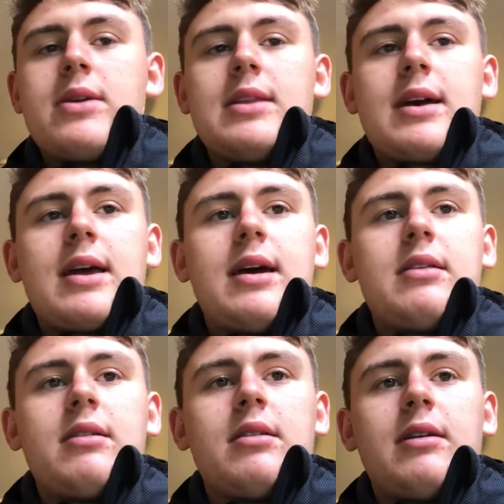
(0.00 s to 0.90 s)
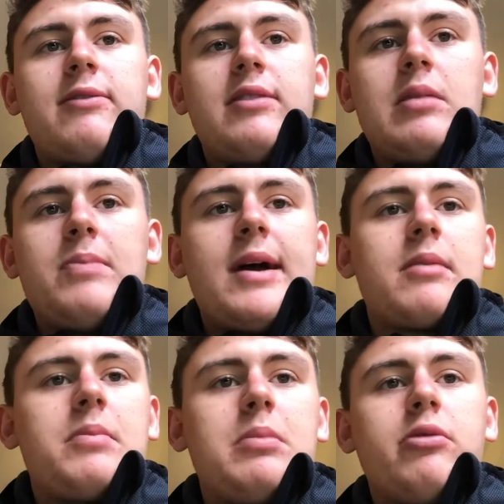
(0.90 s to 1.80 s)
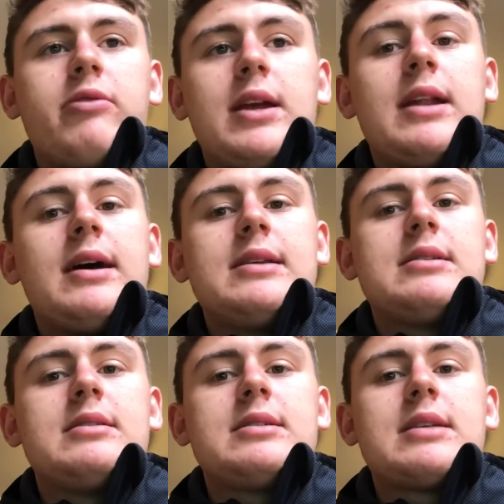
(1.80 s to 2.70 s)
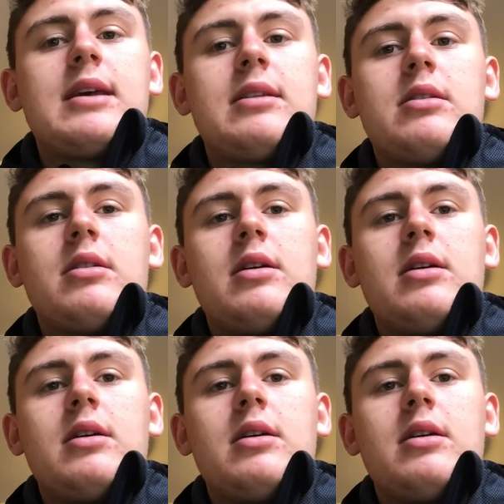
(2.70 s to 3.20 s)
that kind of feedback and people realising and saying that.